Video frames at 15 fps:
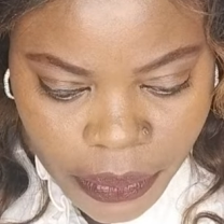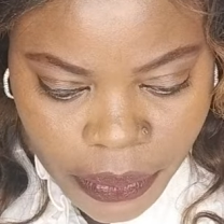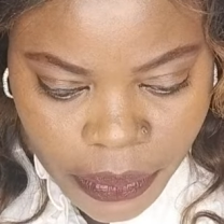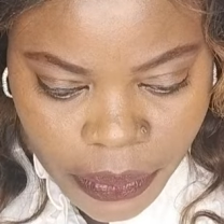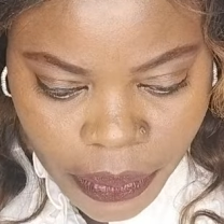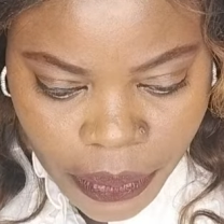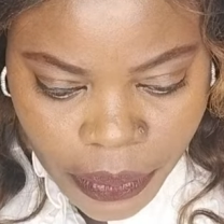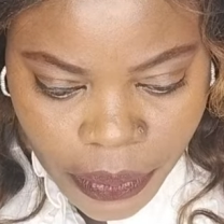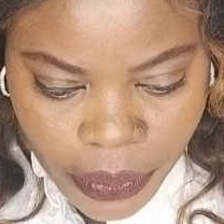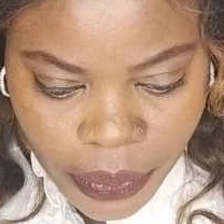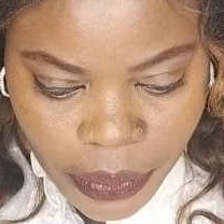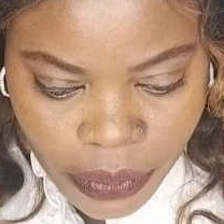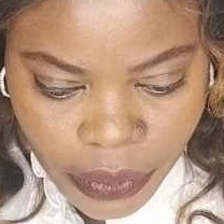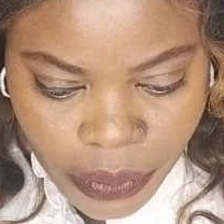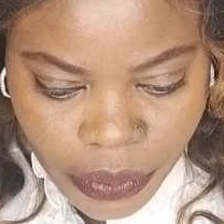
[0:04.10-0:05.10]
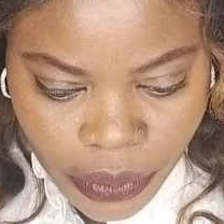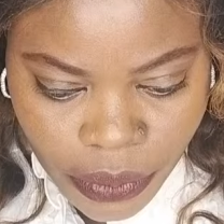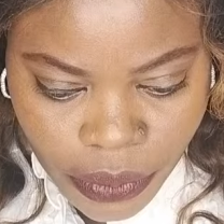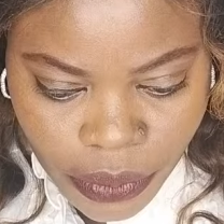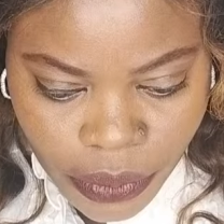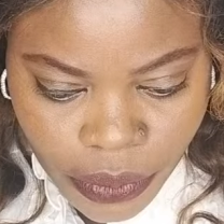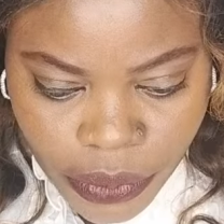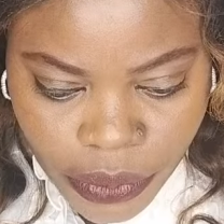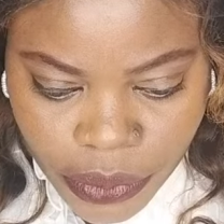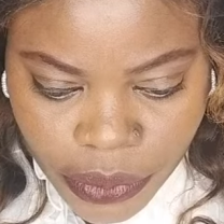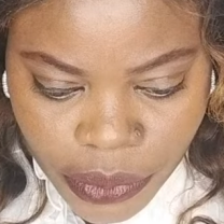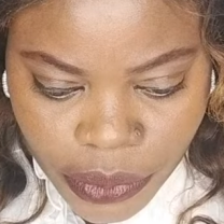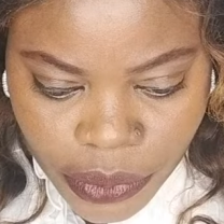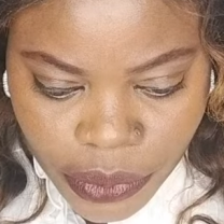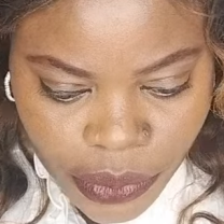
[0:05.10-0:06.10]

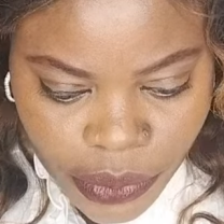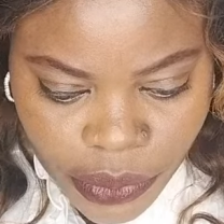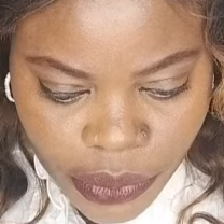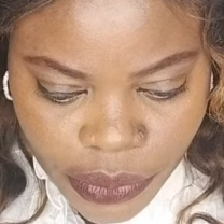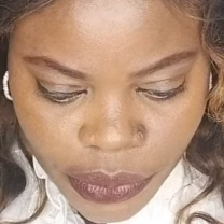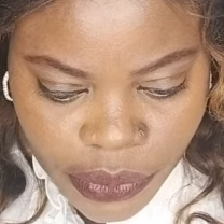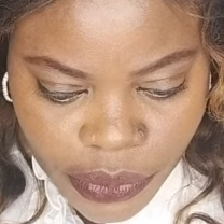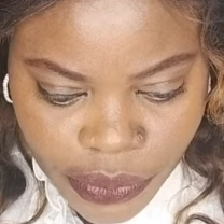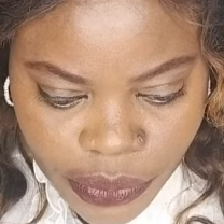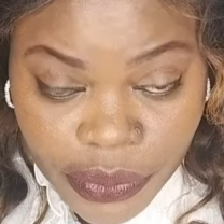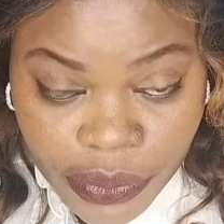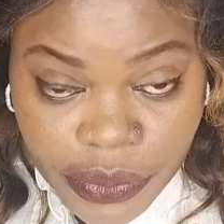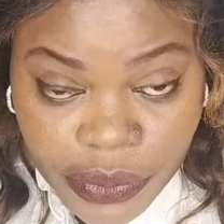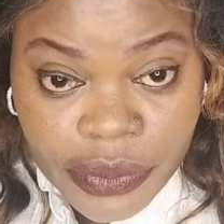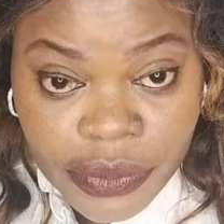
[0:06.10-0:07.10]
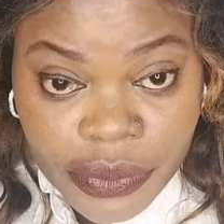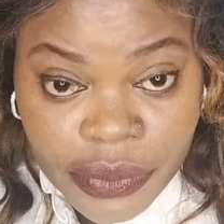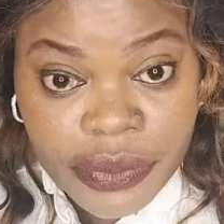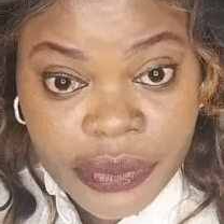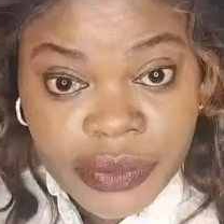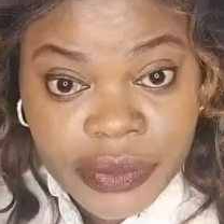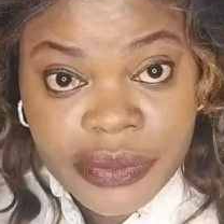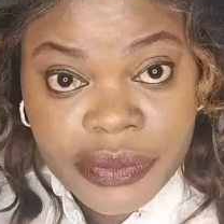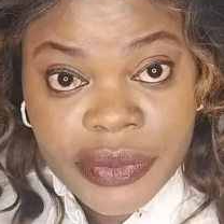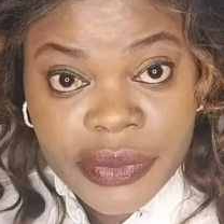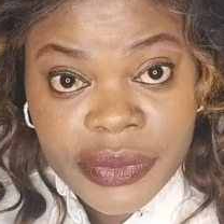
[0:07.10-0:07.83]
No one is speaking in this clip.